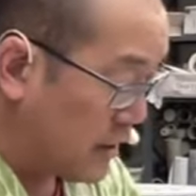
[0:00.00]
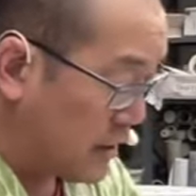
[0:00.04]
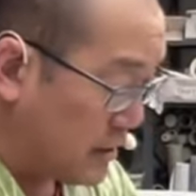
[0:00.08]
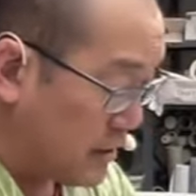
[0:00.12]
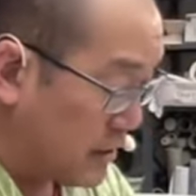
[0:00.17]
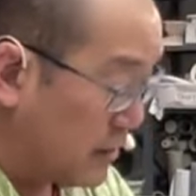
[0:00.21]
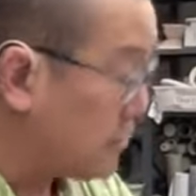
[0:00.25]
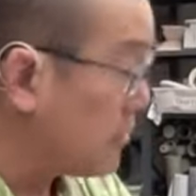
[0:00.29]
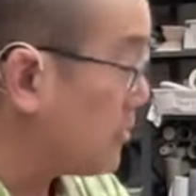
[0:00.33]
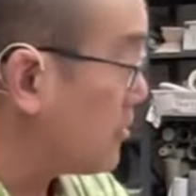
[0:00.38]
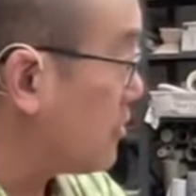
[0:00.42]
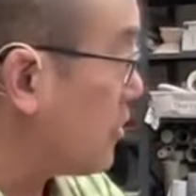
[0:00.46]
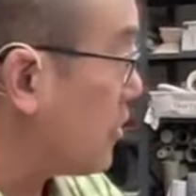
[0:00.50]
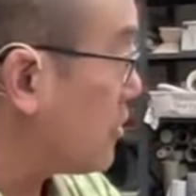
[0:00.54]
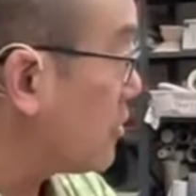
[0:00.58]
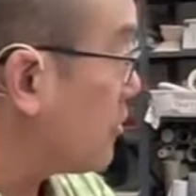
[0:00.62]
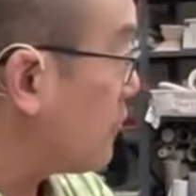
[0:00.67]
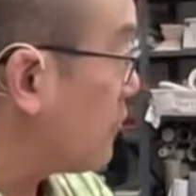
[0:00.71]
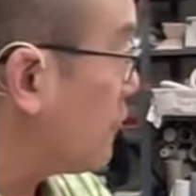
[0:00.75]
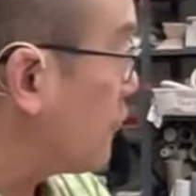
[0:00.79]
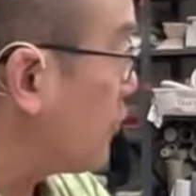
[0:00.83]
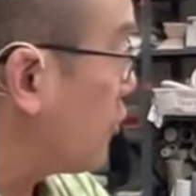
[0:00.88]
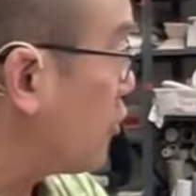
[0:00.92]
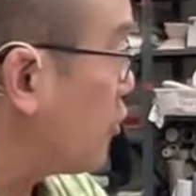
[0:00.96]
This is on the
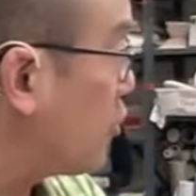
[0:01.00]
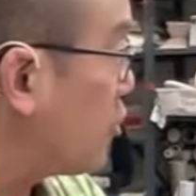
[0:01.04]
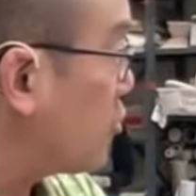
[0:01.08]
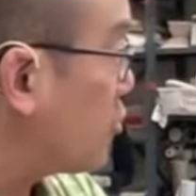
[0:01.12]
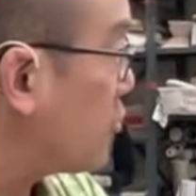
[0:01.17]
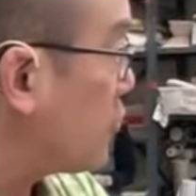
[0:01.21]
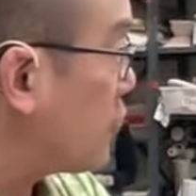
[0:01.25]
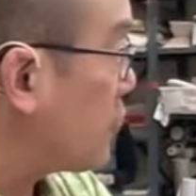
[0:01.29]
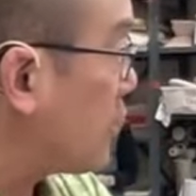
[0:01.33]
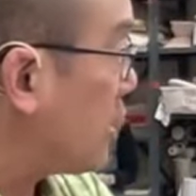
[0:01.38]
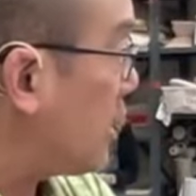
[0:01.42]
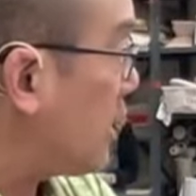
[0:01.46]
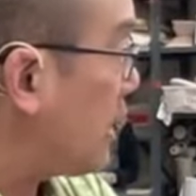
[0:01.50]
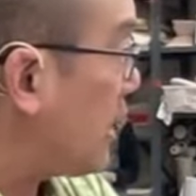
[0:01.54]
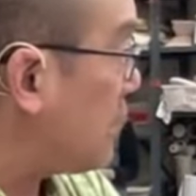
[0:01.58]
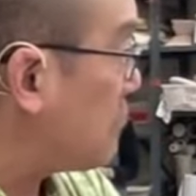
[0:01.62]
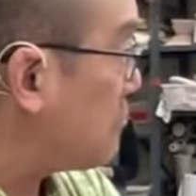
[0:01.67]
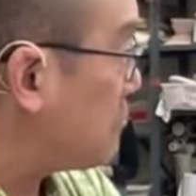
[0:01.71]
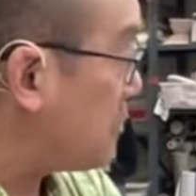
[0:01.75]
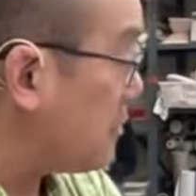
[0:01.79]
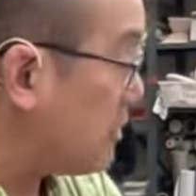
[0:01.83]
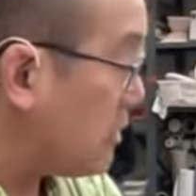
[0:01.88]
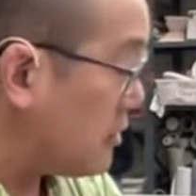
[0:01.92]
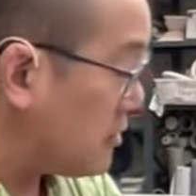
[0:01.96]
verge of
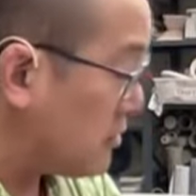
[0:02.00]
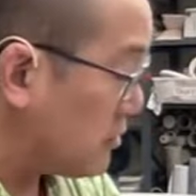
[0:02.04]
collapsing,